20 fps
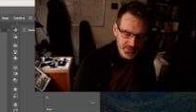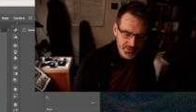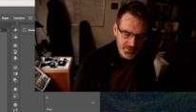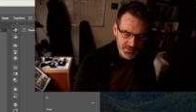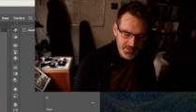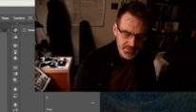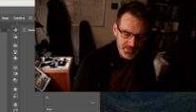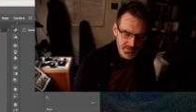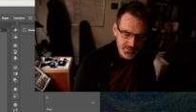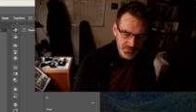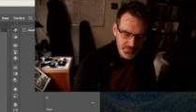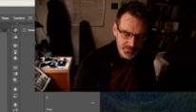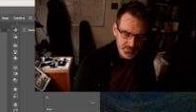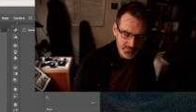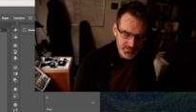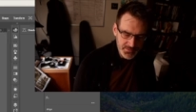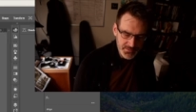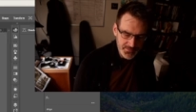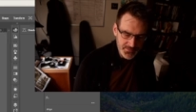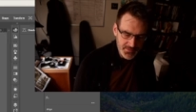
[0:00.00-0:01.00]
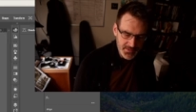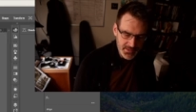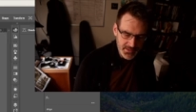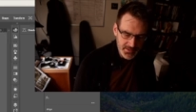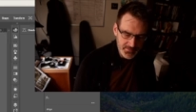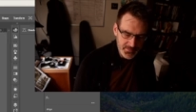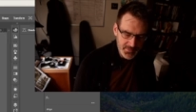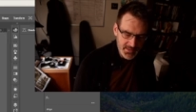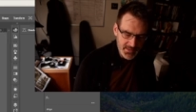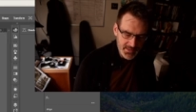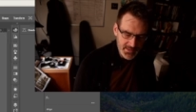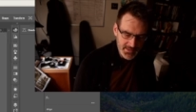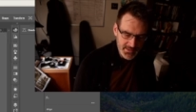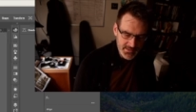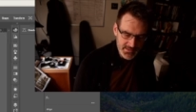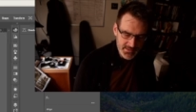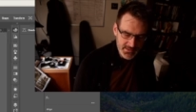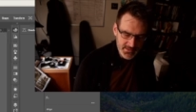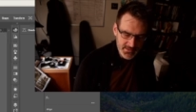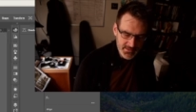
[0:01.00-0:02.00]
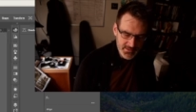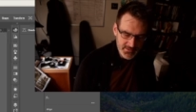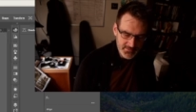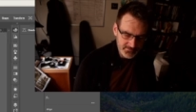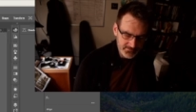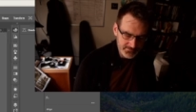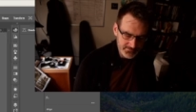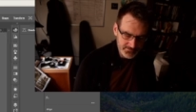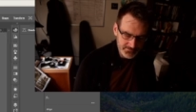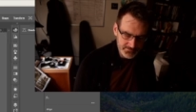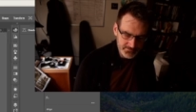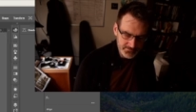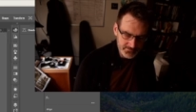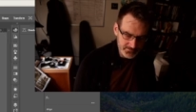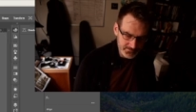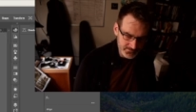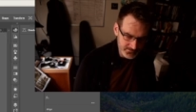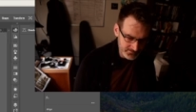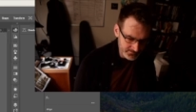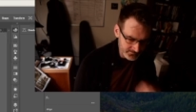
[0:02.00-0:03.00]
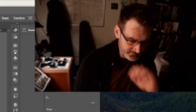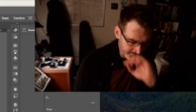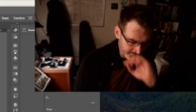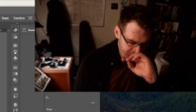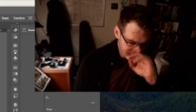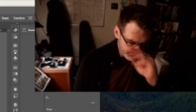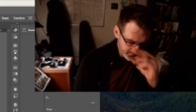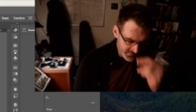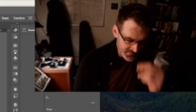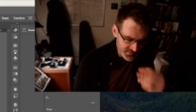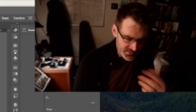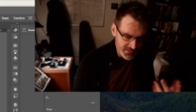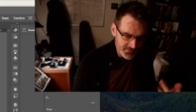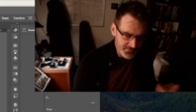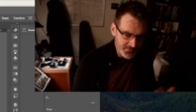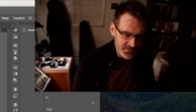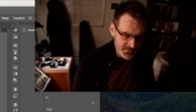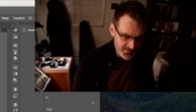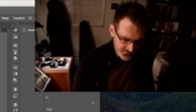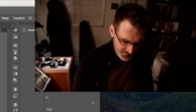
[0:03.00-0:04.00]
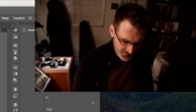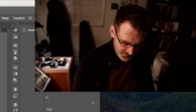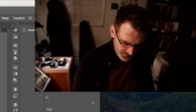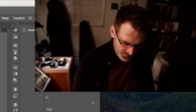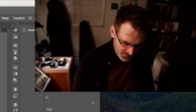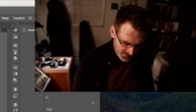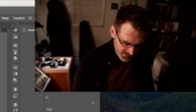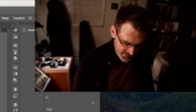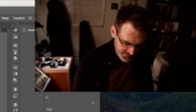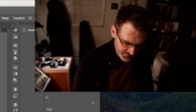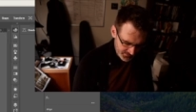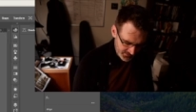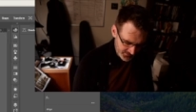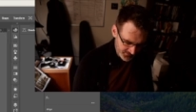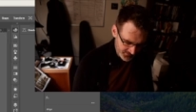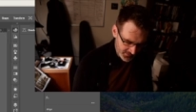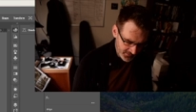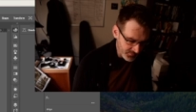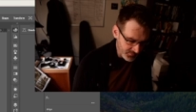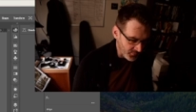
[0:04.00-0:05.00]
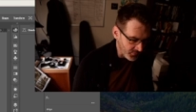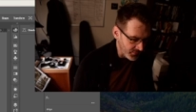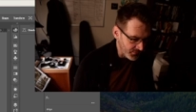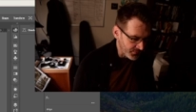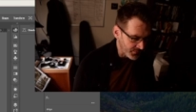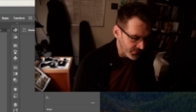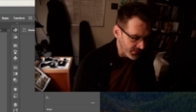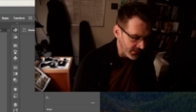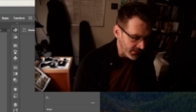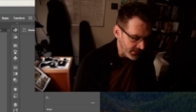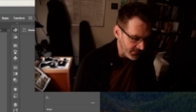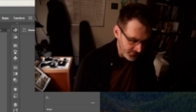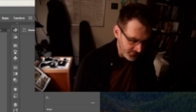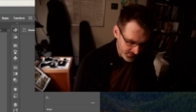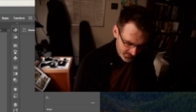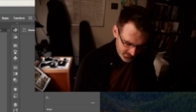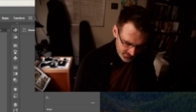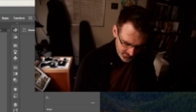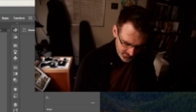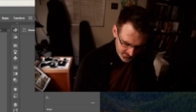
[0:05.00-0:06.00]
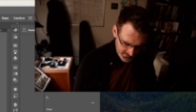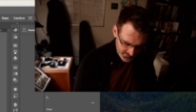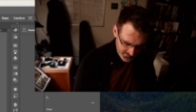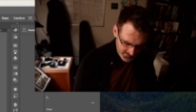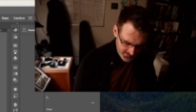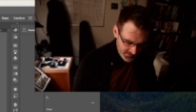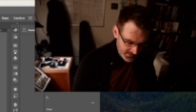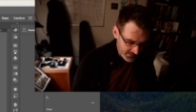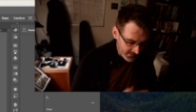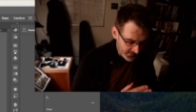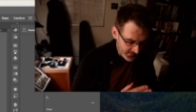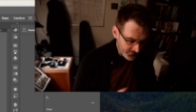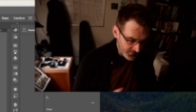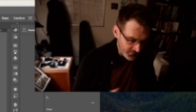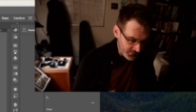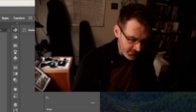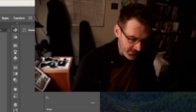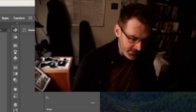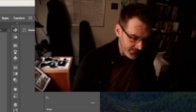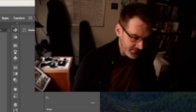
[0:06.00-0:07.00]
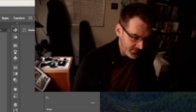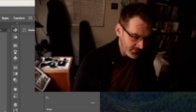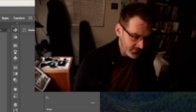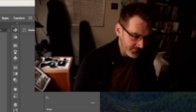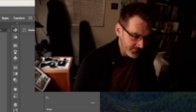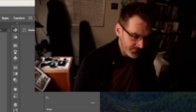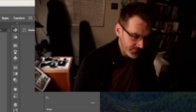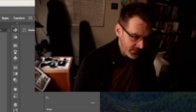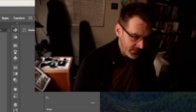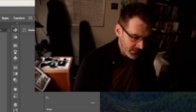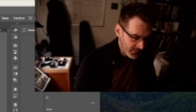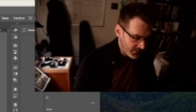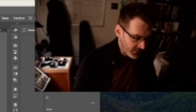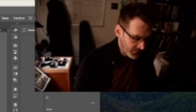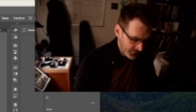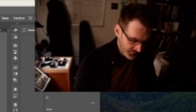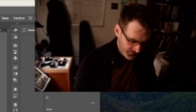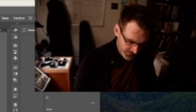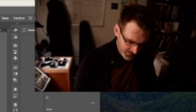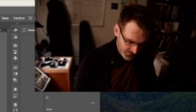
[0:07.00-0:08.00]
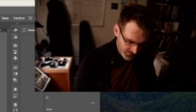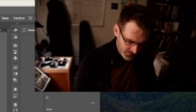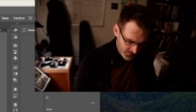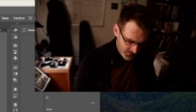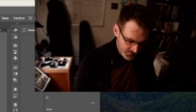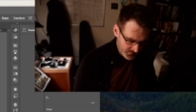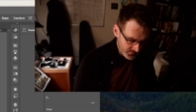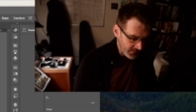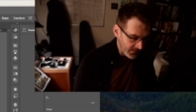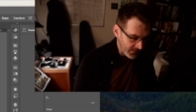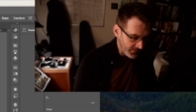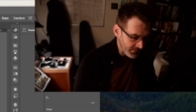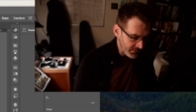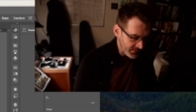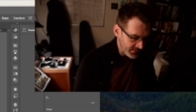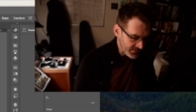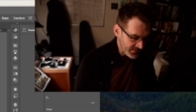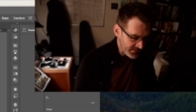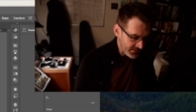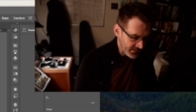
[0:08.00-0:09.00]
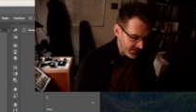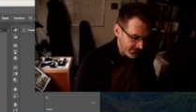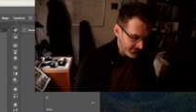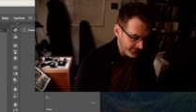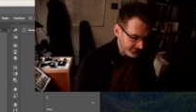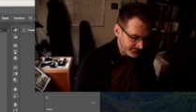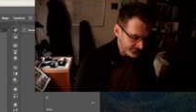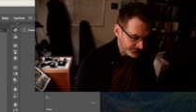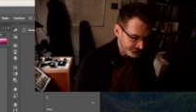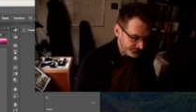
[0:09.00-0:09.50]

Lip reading: 32 divided by 6 is a difference of approximately 5.3 every level. So I'm going to say,